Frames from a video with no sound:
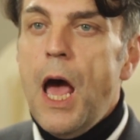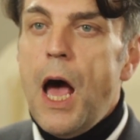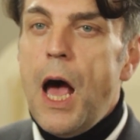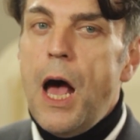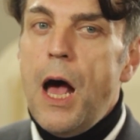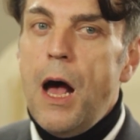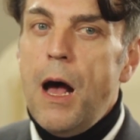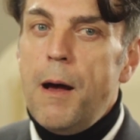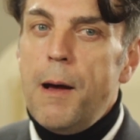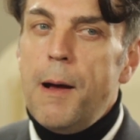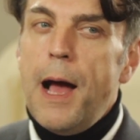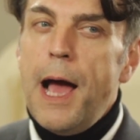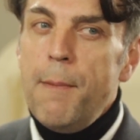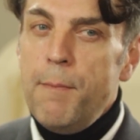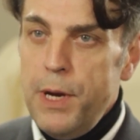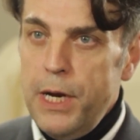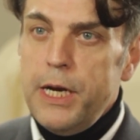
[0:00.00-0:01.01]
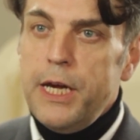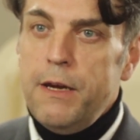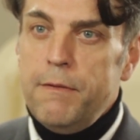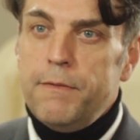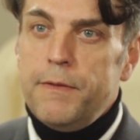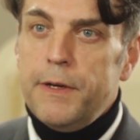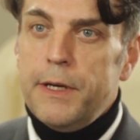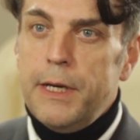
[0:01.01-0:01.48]
I
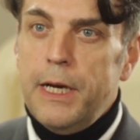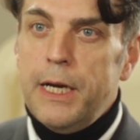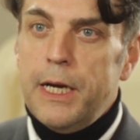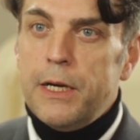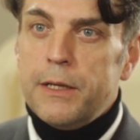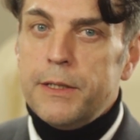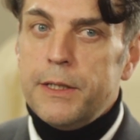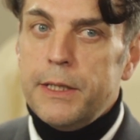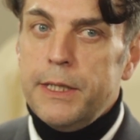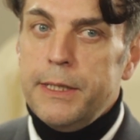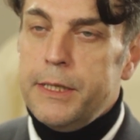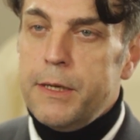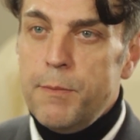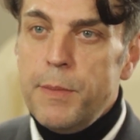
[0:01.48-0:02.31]
believe a lot in the